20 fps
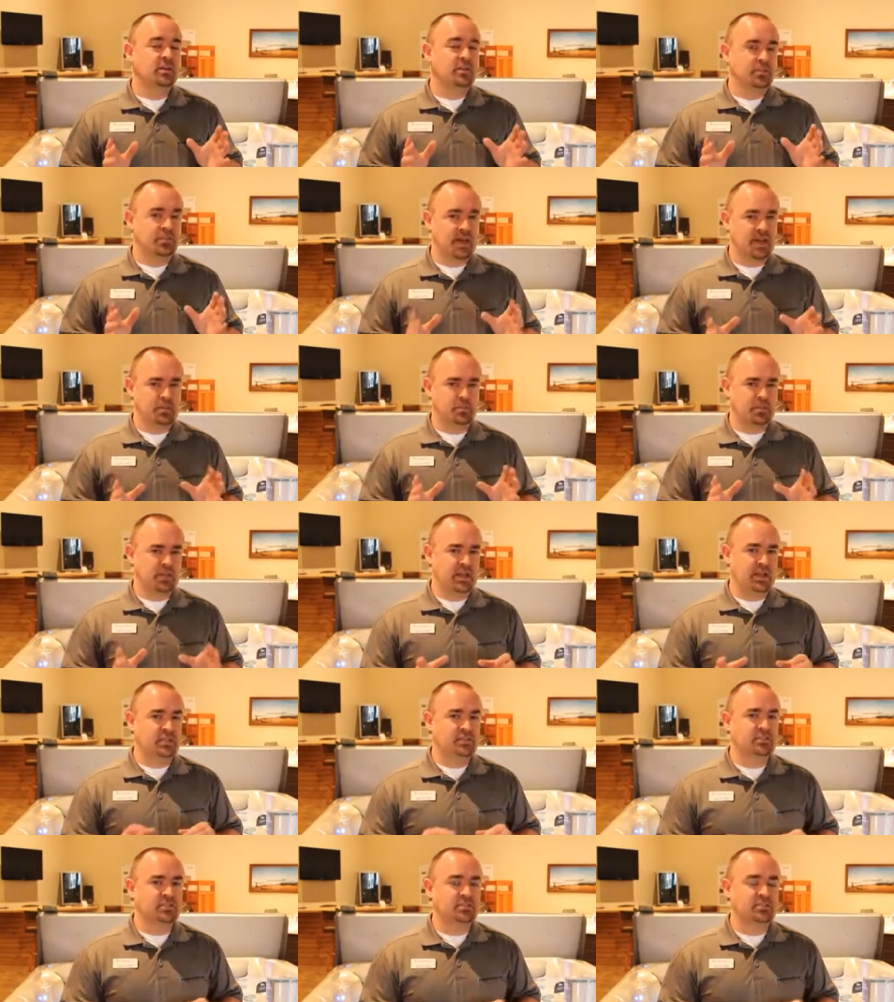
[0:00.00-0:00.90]
That
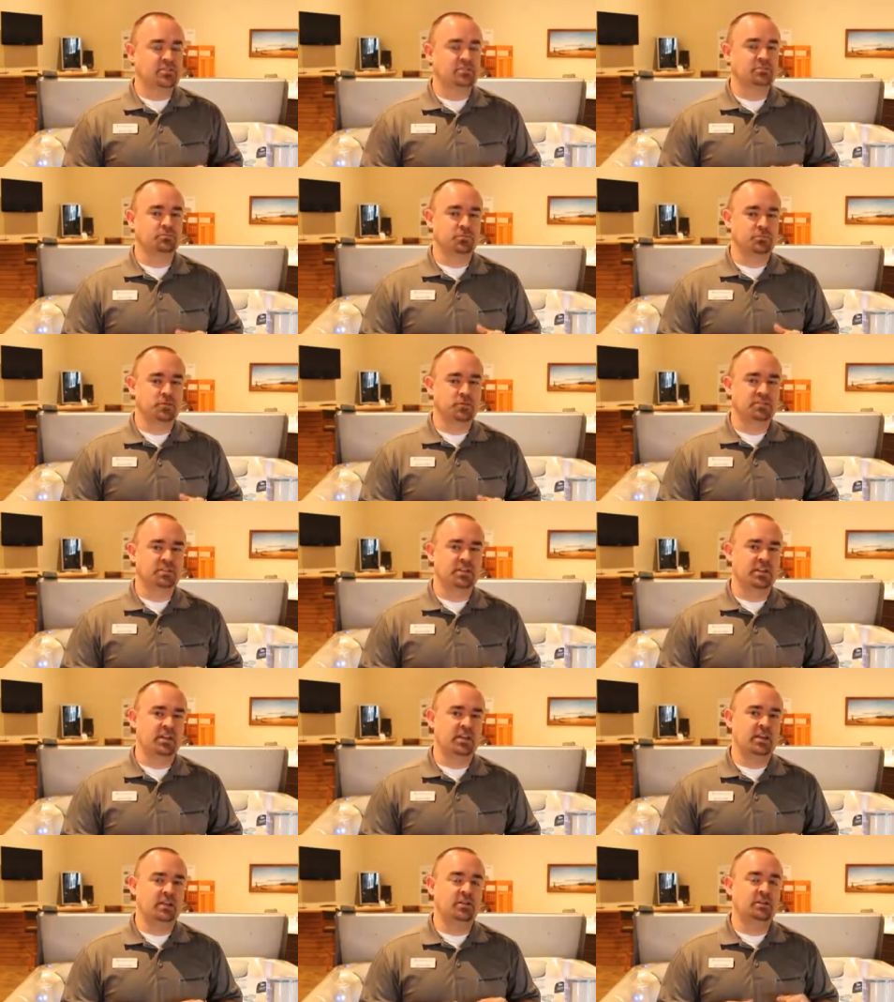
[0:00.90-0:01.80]
means it's
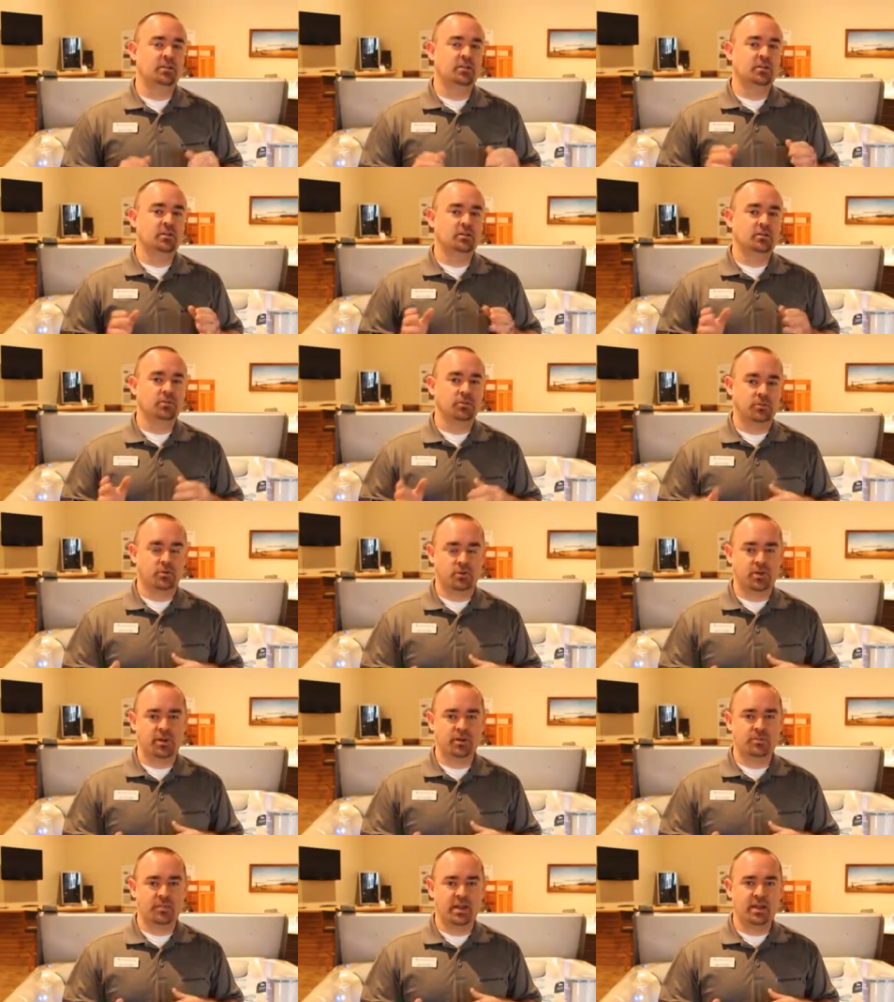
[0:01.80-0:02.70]
routine
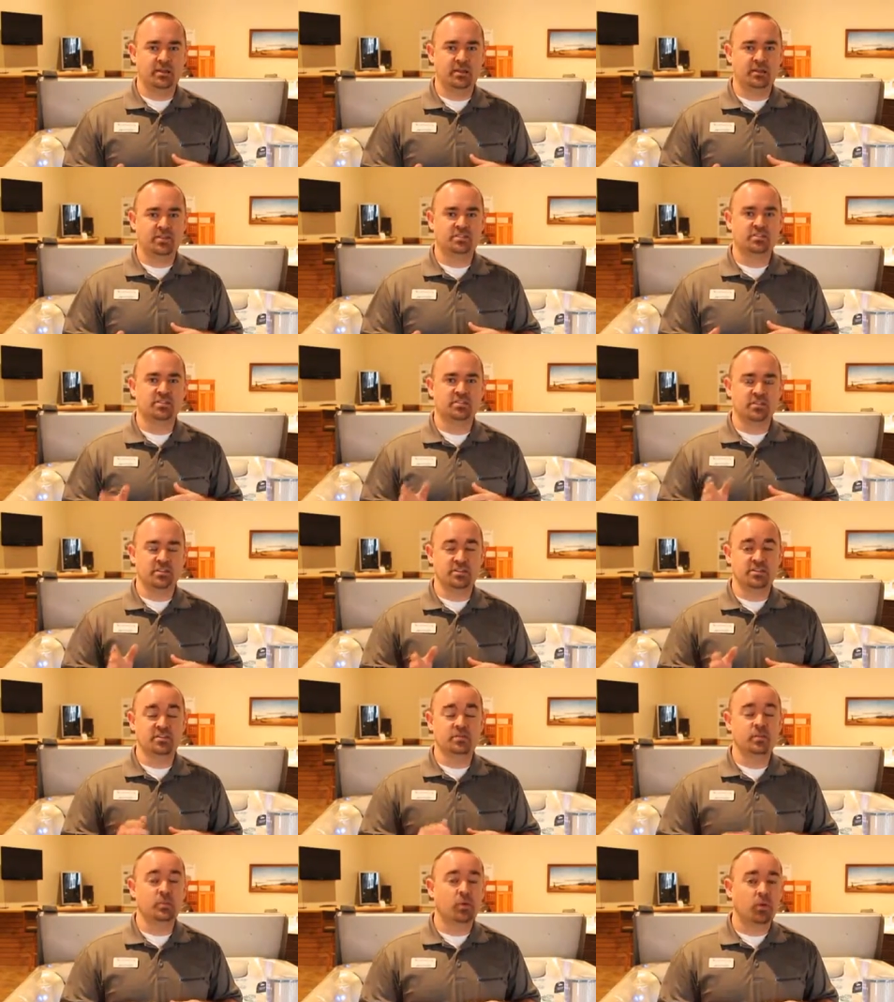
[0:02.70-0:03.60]
chlorine maintenance
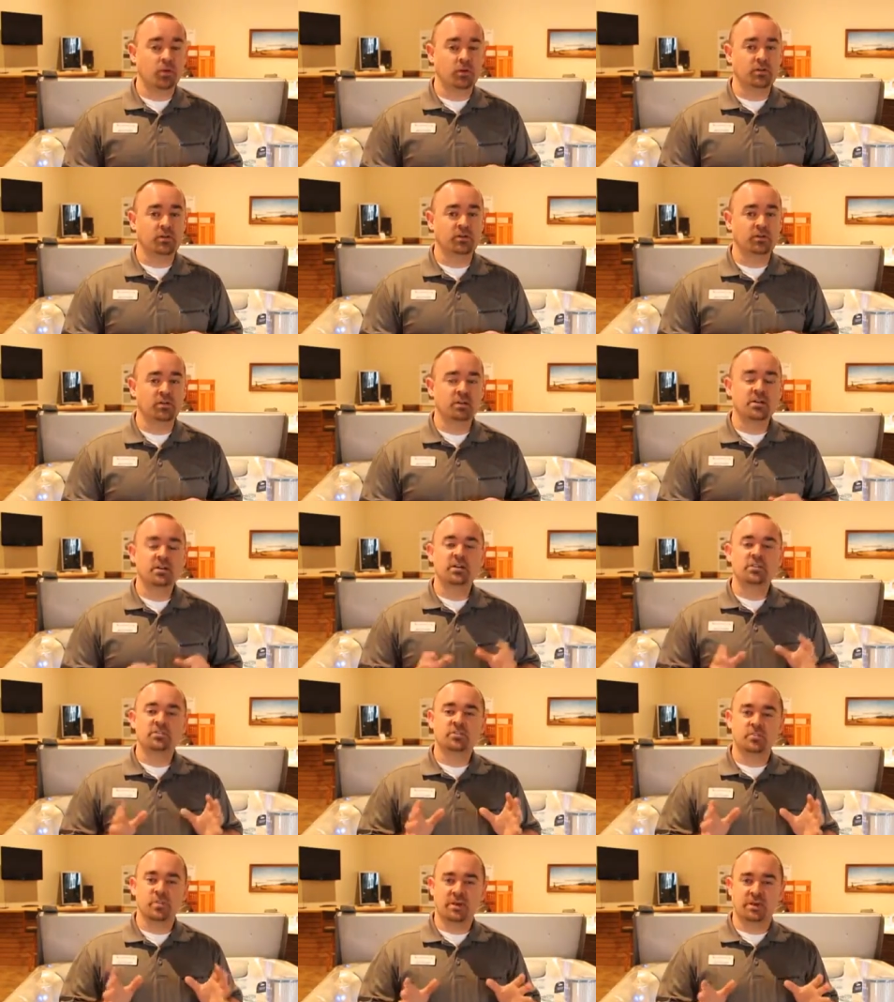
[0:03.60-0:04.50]
is important
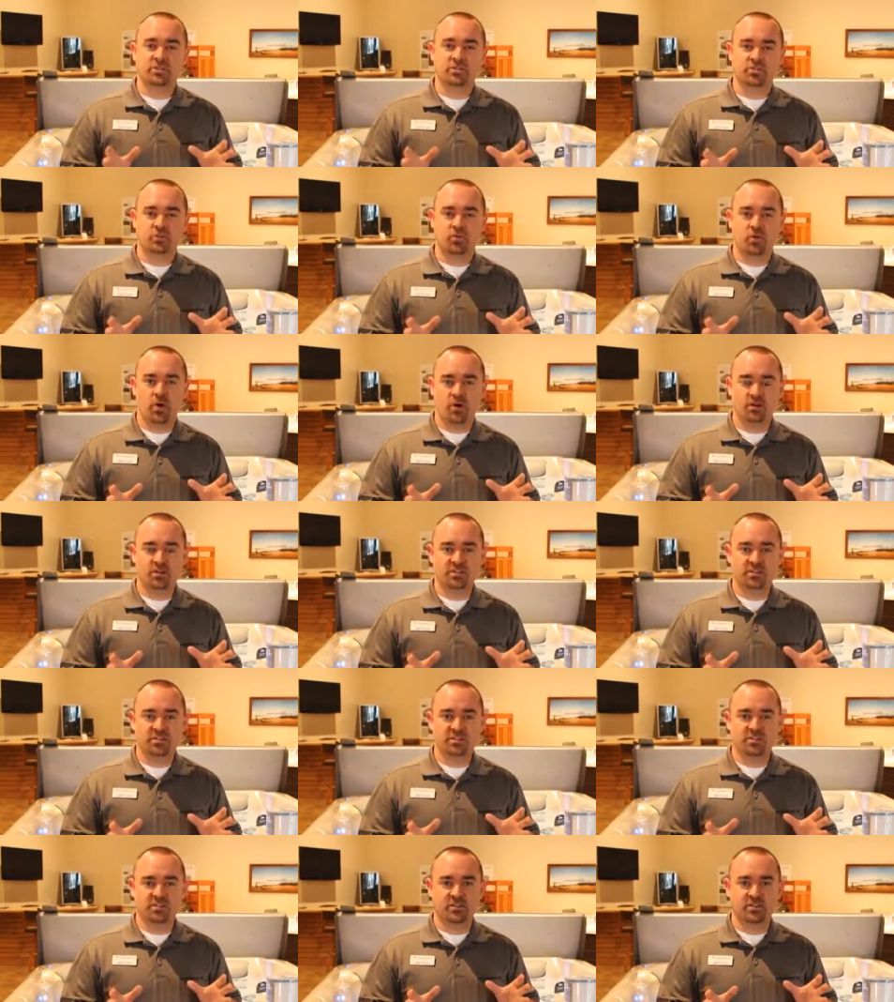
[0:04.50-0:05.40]
to make sure the water
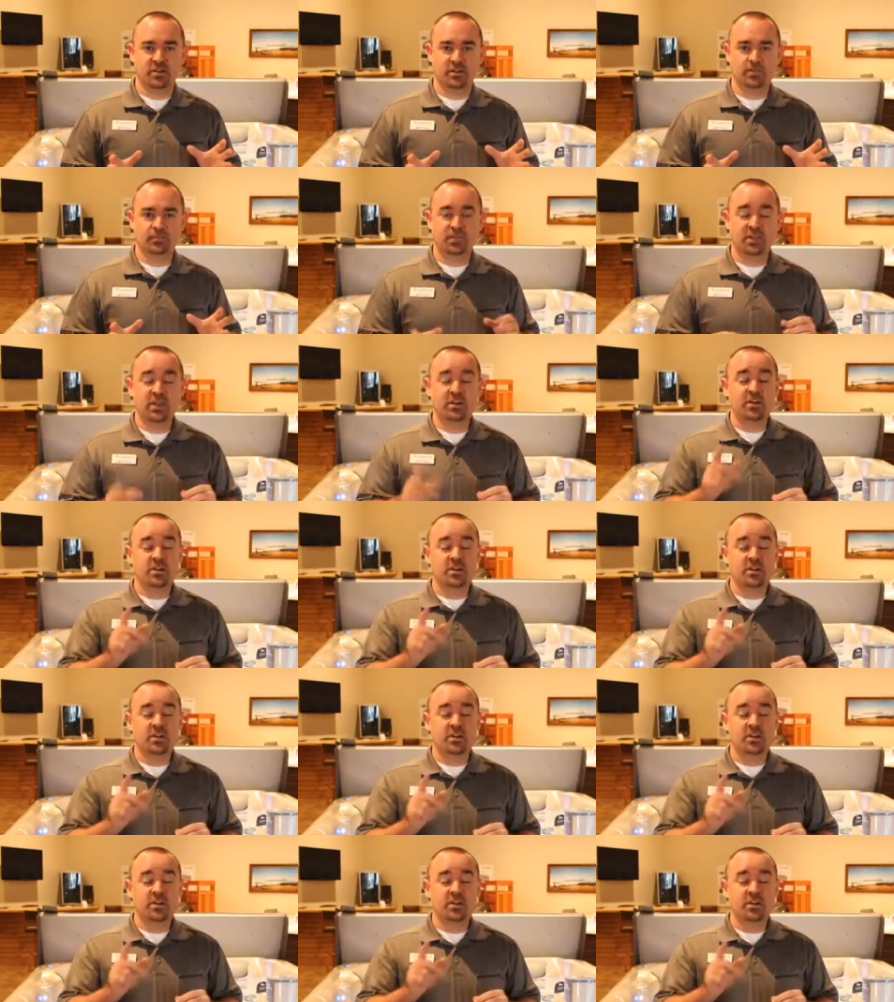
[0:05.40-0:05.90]
stays clear.